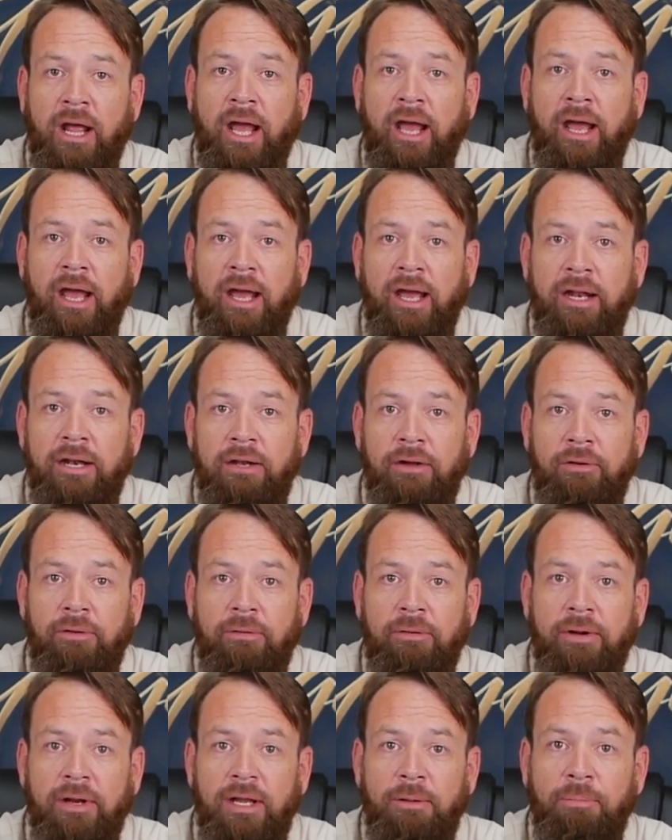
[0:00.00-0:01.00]
I had to
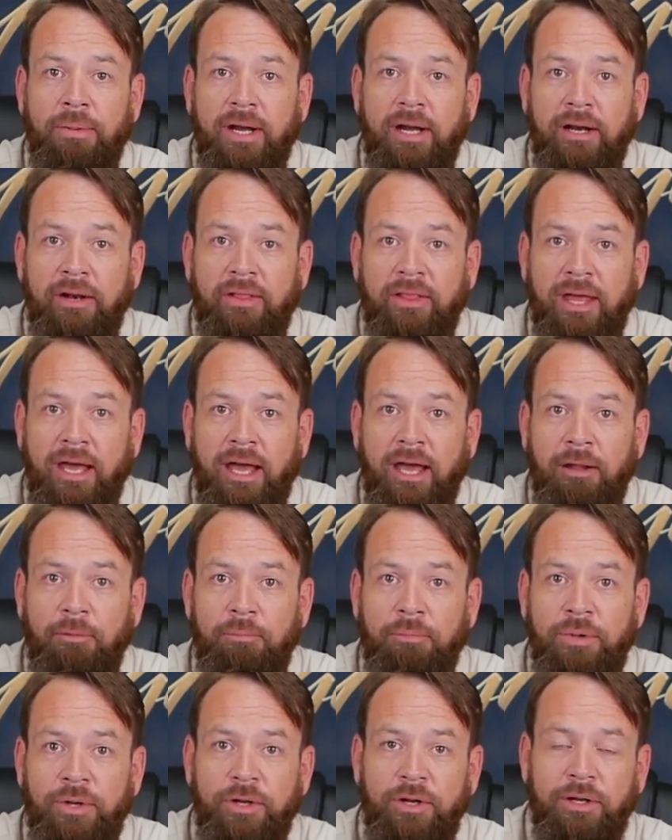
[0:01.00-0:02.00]
repair that
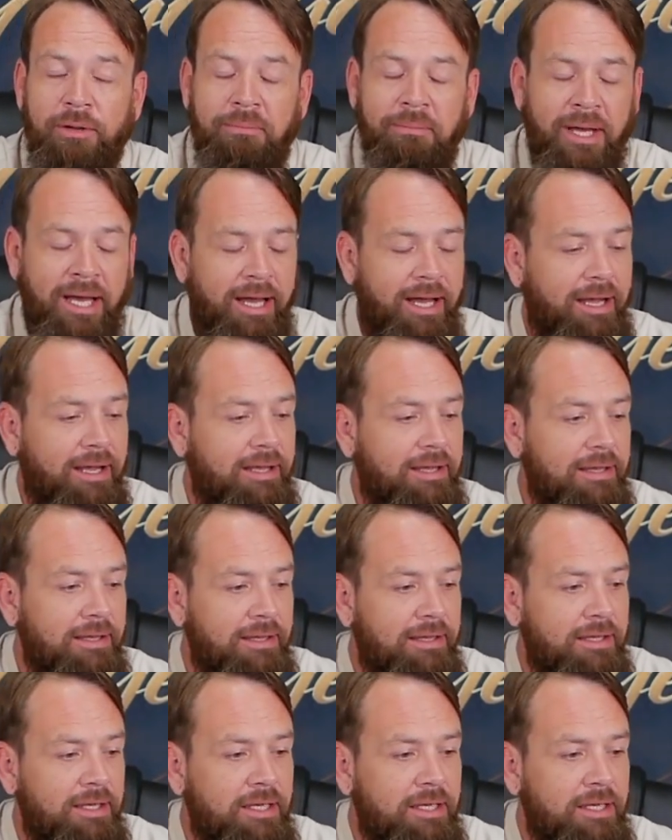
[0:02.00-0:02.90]
and put it back.